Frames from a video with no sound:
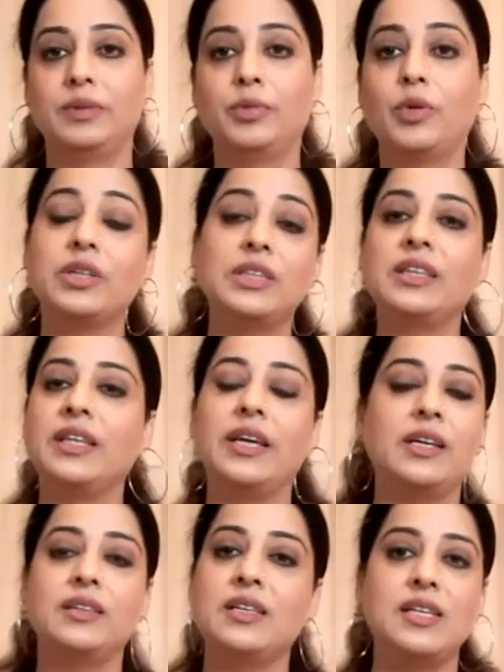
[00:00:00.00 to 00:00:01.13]
broken that thing
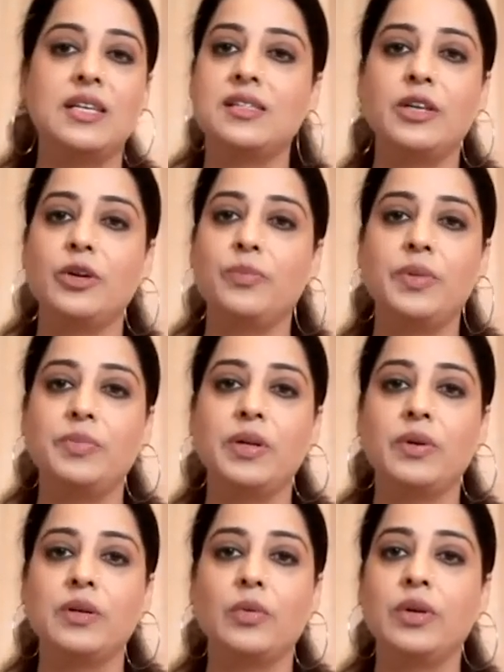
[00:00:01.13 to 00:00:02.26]
in the sense that, people
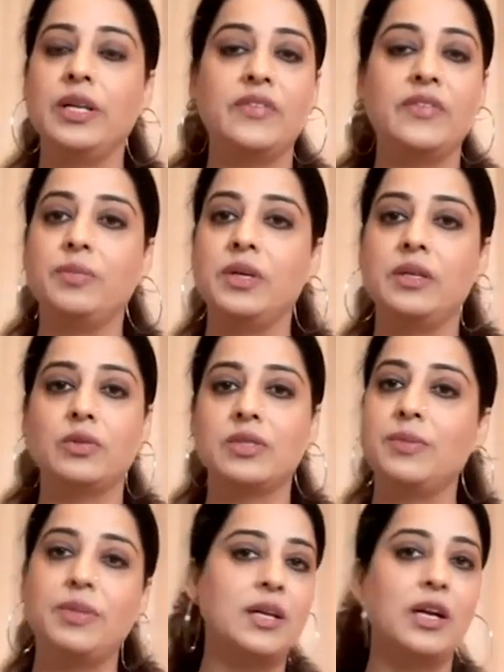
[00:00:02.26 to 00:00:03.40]
were only giving me those
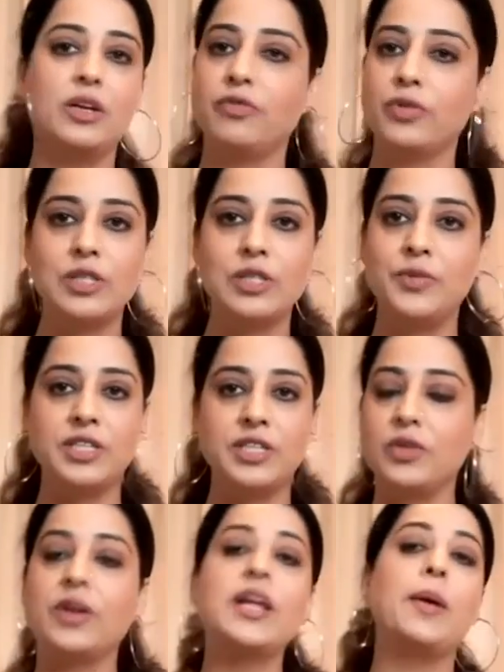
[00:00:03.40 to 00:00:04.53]
similar kind of roles, which is
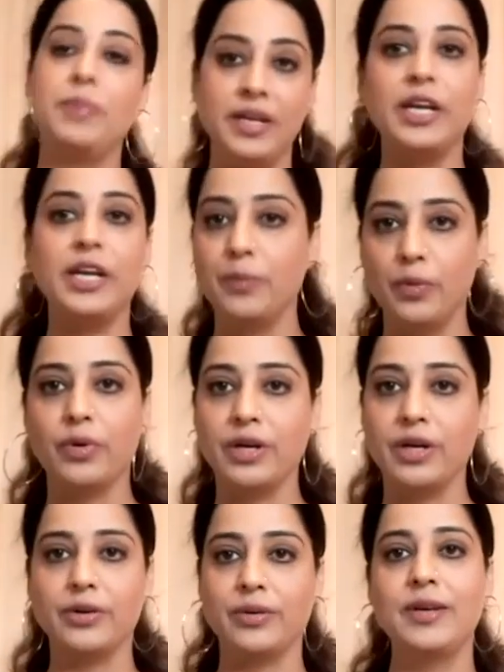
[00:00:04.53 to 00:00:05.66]
not happening anymore. And,
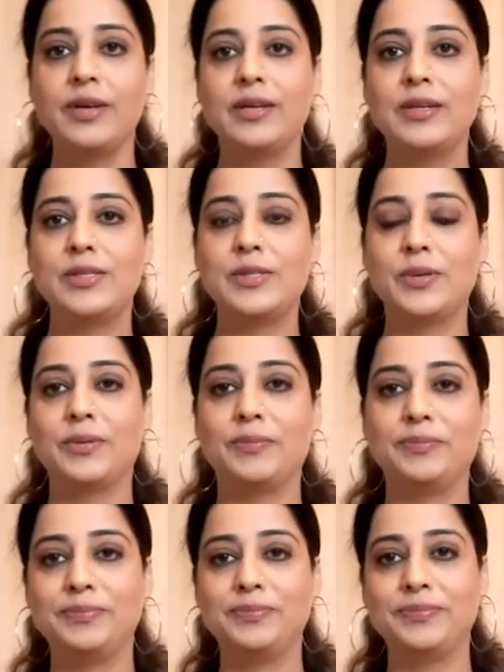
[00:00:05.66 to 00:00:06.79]
so
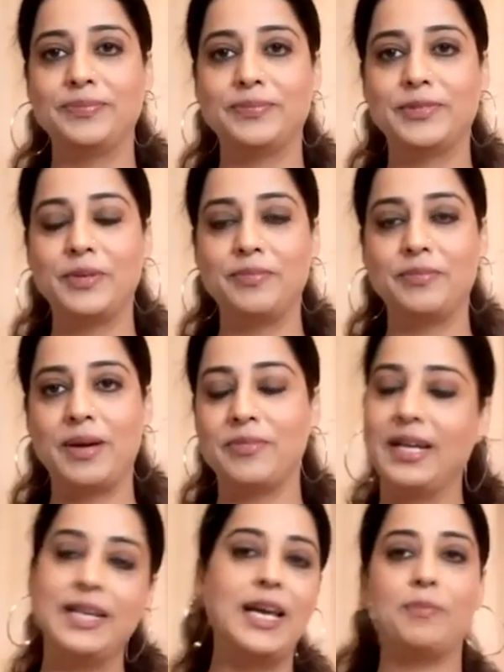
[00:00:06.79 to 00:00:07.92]
I'm
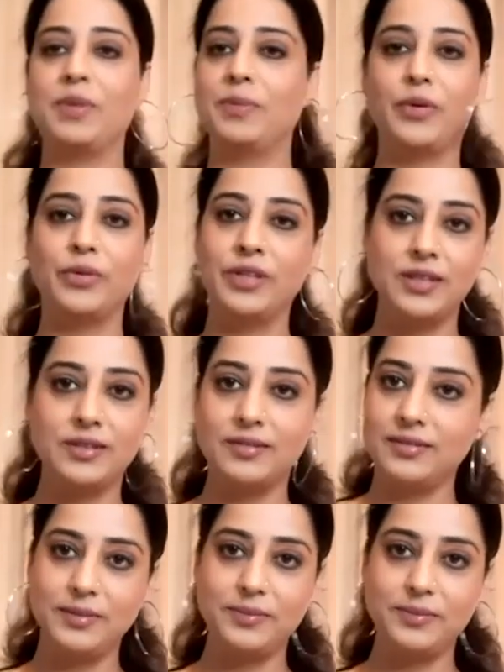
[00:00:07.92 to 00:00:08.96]
really happy about it.